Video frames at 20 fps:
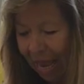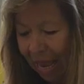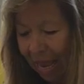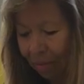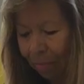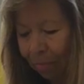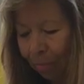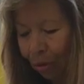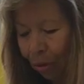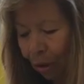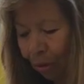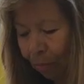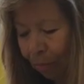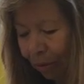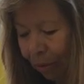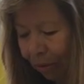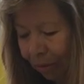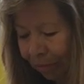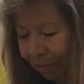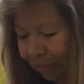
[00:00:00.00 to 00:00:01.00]
and
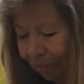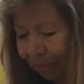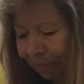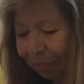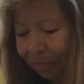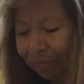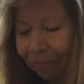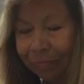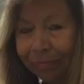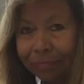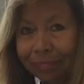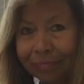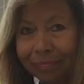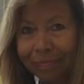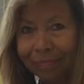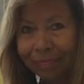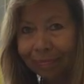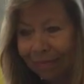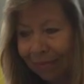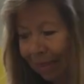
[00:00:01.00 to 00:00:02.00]
purple.
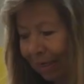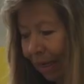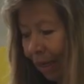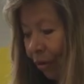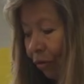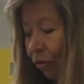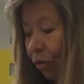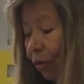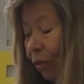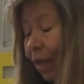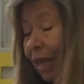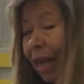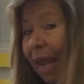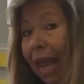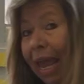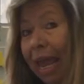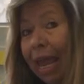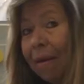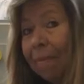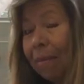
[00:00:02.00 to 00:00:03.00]
So the
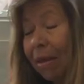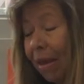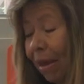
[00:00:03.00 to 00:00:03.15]
game